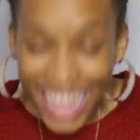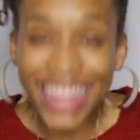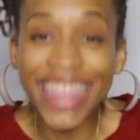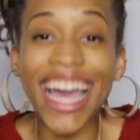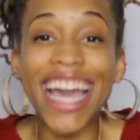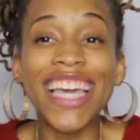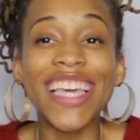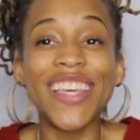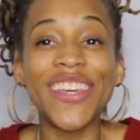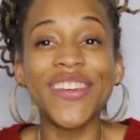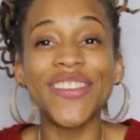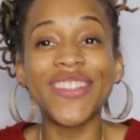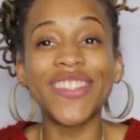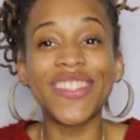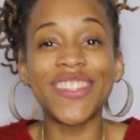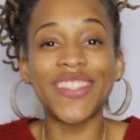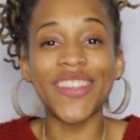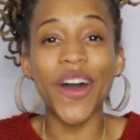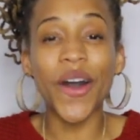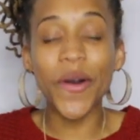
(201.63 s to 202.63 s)
Thank you
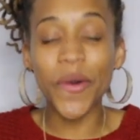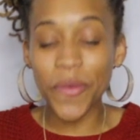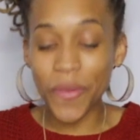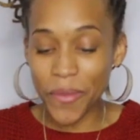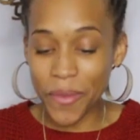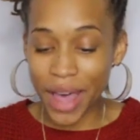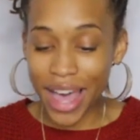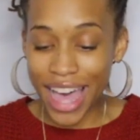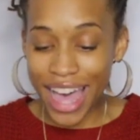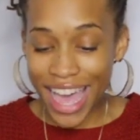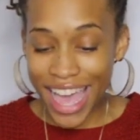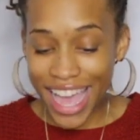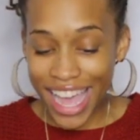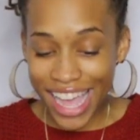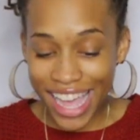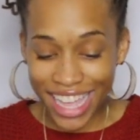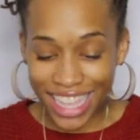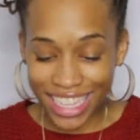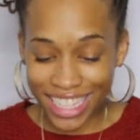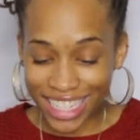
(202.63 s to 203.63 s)
so
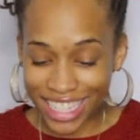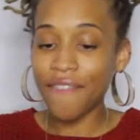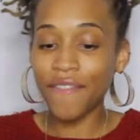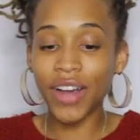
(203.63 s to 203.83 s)
much.